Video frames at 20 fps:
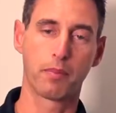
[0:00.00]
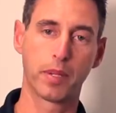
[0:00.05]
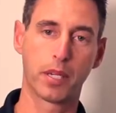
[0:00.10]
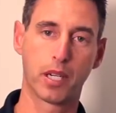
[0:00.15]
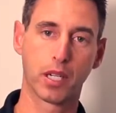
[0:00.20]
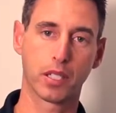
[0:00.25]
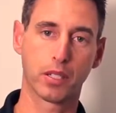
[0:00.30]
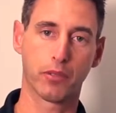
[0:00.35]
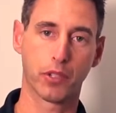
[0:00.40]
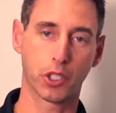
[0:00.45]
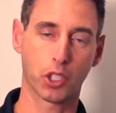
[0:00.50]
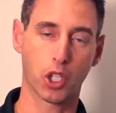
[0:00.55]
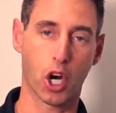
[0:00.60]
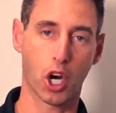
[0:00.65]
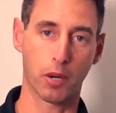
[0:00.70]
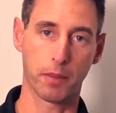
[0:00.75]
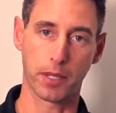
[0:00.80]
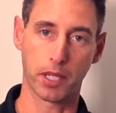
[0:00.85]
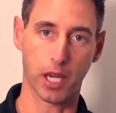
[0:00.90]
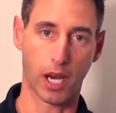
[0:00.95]
because of its
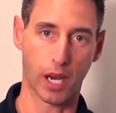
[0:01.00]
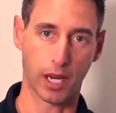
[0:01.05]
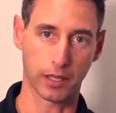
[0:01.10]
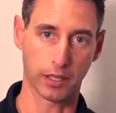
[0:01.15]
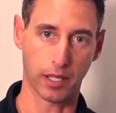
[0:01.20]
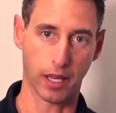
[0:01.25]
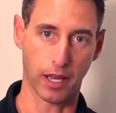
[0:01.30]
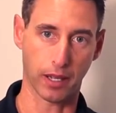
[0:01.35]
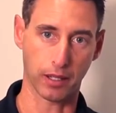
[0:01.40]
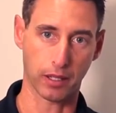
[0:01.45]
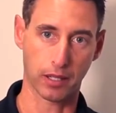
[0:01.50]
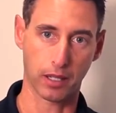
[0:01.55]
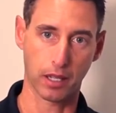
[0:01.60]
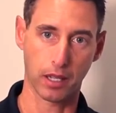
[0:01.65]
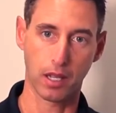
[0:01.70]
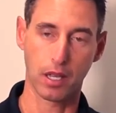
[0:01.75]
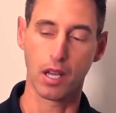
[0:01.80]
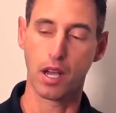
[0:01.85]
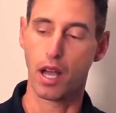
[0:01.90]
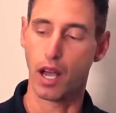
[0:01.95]
carbon content.
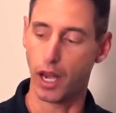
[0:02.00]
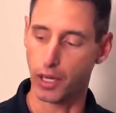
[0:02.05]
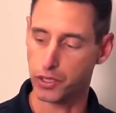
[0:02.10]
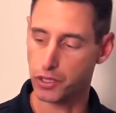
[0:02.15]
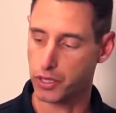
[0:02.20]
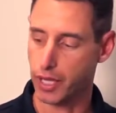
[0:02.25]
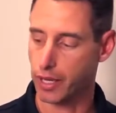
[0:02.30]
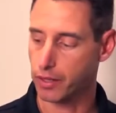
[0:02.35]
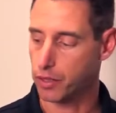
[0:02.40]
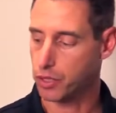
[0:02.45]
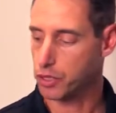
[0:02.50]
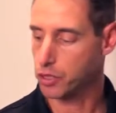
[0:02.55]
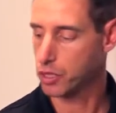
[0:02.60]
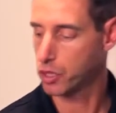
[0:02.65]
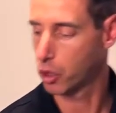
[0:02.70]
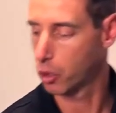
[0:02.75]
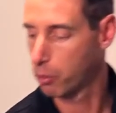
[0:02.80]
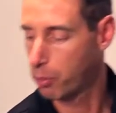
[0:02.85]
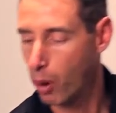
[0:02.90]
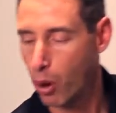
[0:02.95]
A stainless
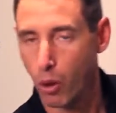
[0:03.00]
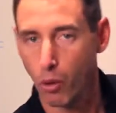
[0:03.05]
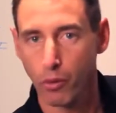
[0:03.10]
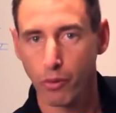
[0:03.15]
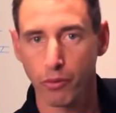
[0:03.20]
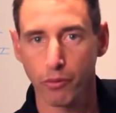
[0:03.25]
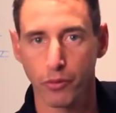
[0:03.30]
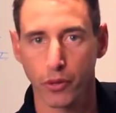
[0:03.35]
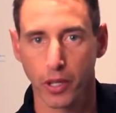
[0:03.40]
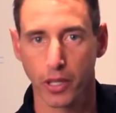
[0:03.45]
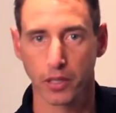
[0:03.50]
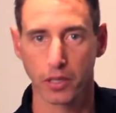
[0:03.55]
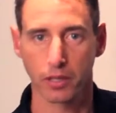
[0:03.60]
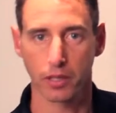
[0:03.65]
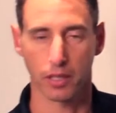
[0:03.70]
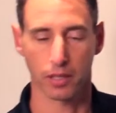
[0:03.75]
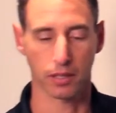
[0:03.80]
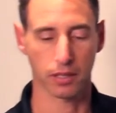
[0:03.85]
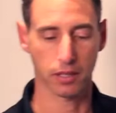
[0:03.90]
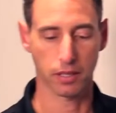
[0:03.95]
steel bolt, for
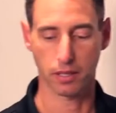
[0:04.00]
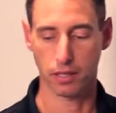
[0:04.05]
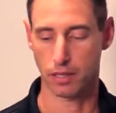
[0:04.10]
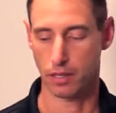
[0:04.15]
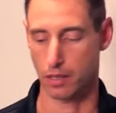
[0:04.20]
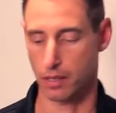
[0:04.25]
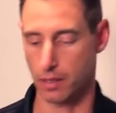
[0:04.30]
instance,